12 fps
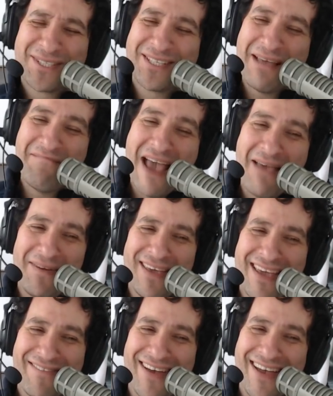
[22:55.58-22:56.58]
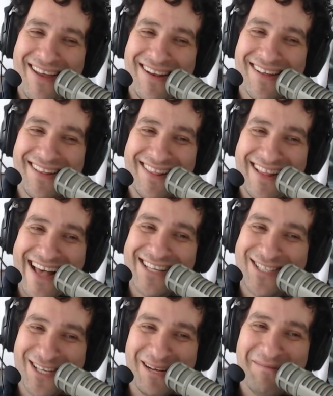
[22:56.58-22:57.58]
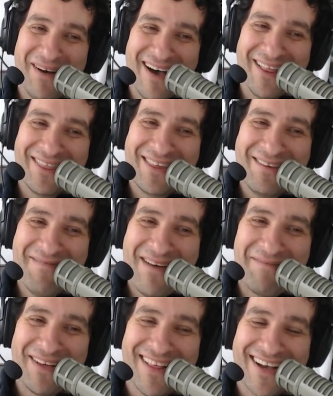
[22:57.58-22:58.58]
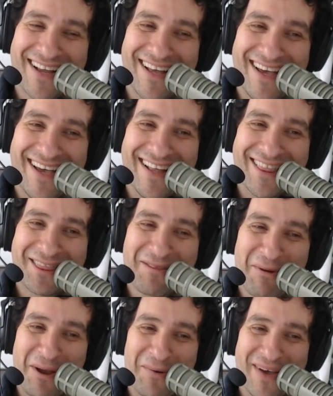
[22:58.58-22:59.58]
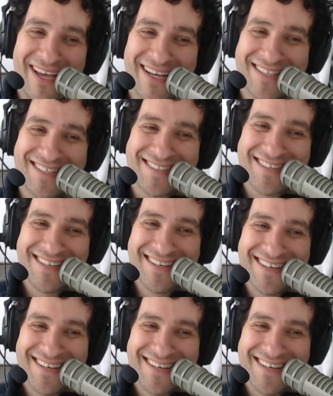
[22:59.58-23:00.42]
would say maybe even less than a month. You might be looking at 3 weeks.